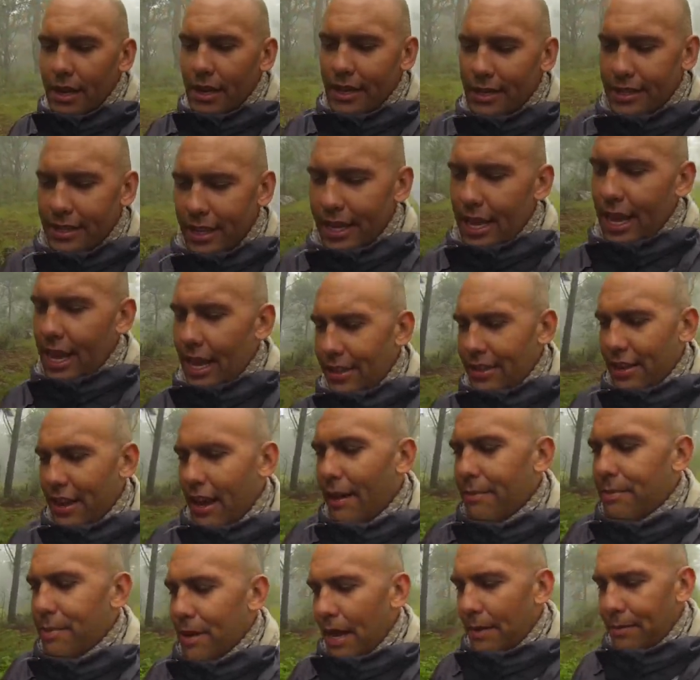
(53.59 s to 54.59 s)
So yeah, so
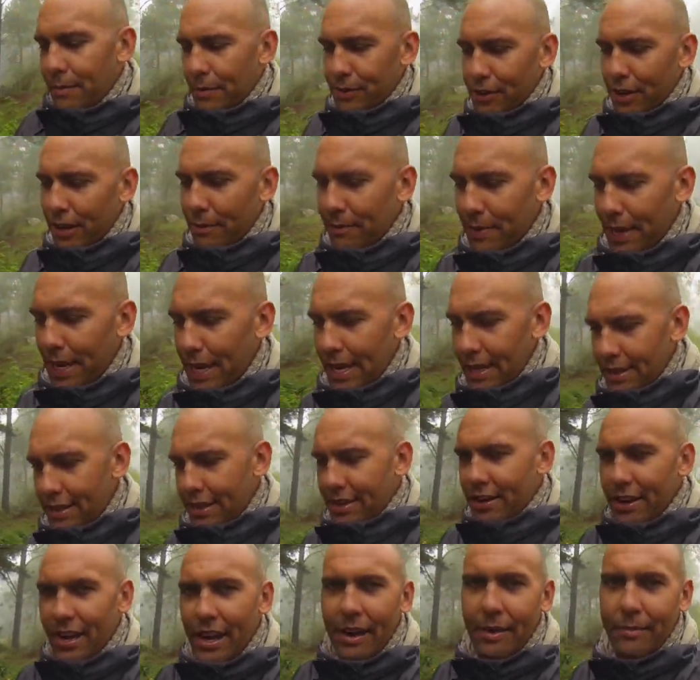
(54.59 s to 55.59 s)
up, up the top there, it's
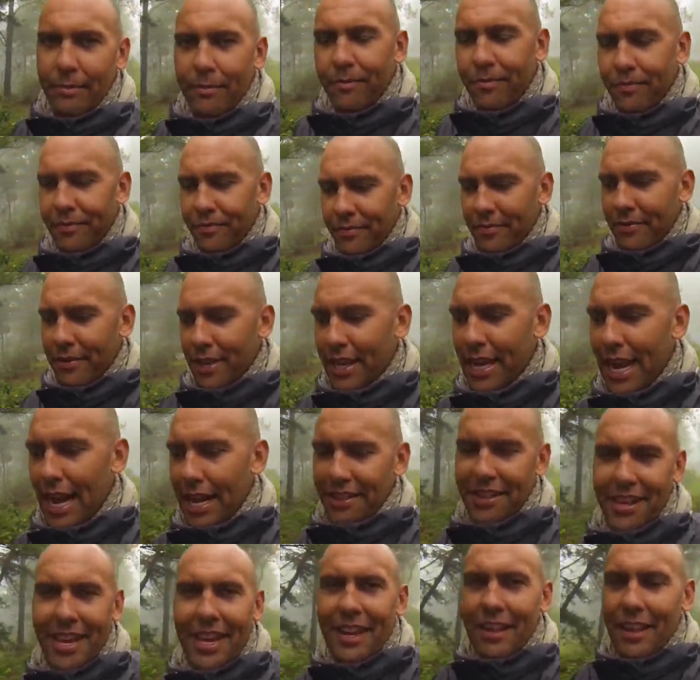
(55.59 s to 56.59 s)
like, um, can't
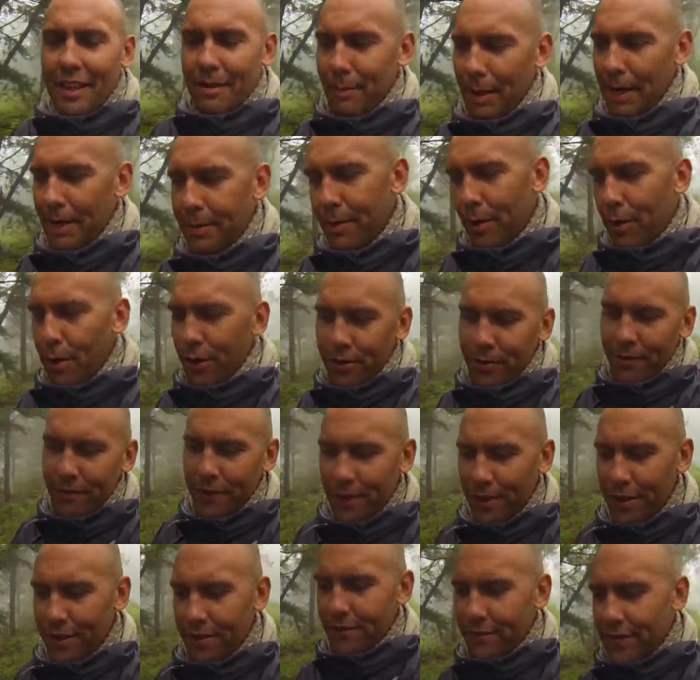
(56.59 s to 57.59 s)
see anything. It's meant to be awesome
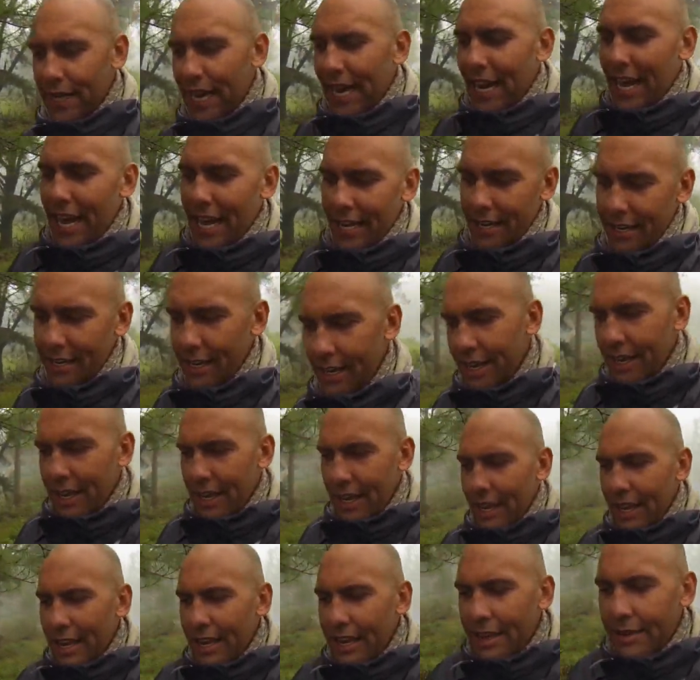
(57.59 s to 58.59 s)
views of Dalat.
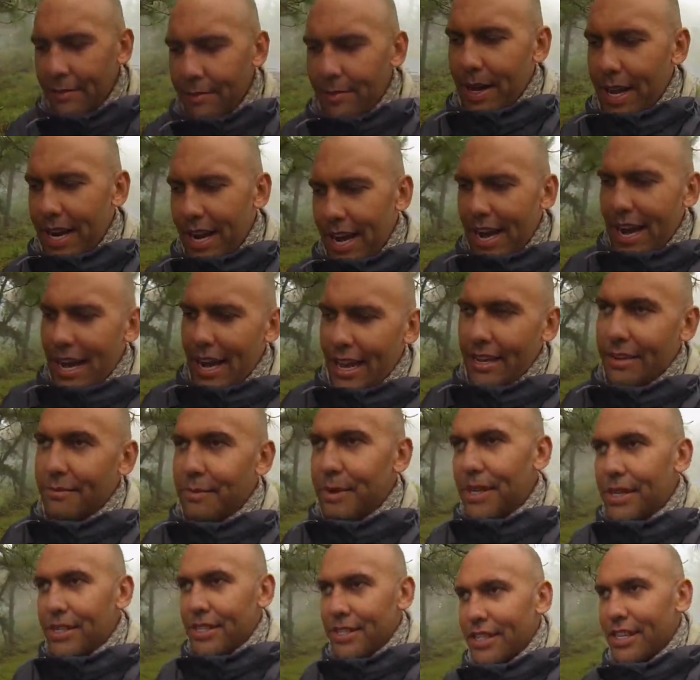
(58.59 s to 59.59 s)
But uh,
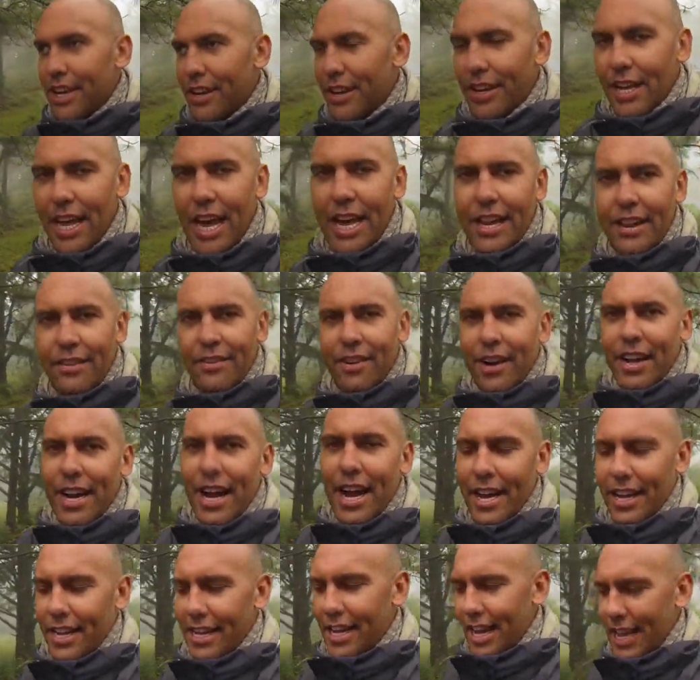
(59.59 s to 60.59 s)
because it's so cloudy right
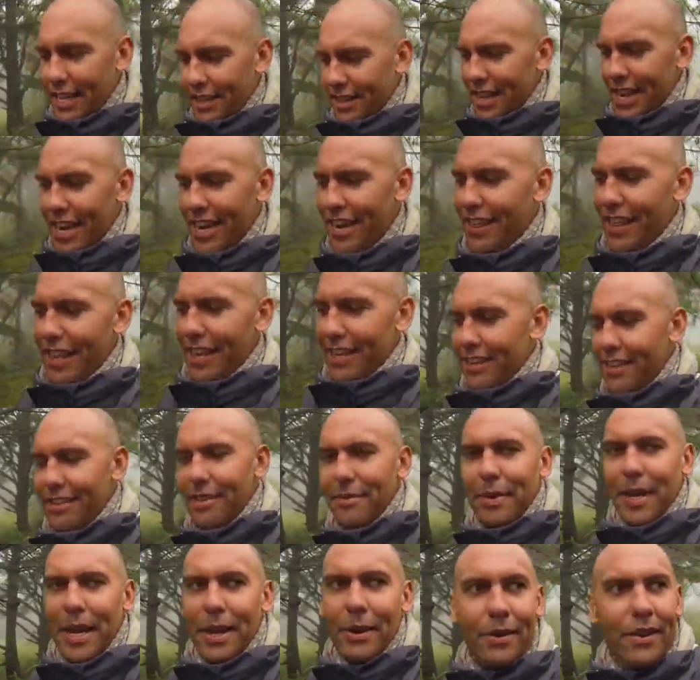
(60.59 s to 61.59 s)
now, you can't see anything. Just a
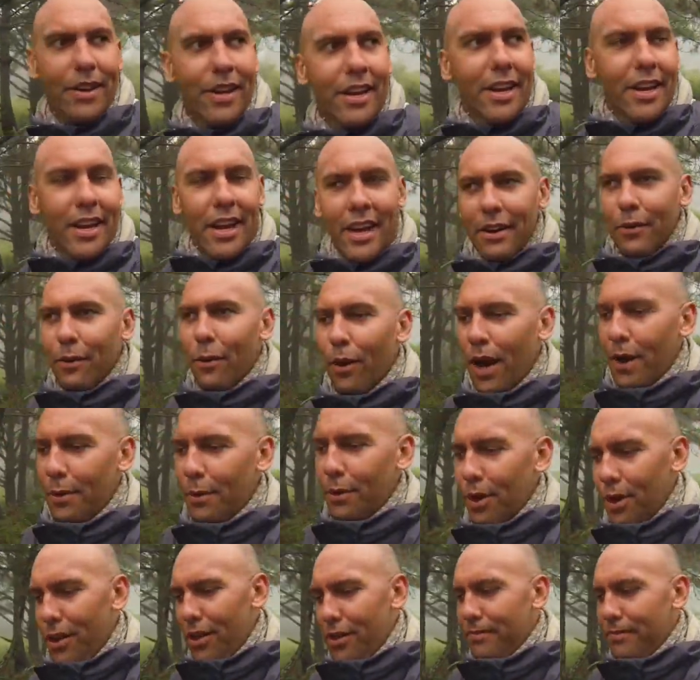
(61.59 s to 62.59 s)
big white wall.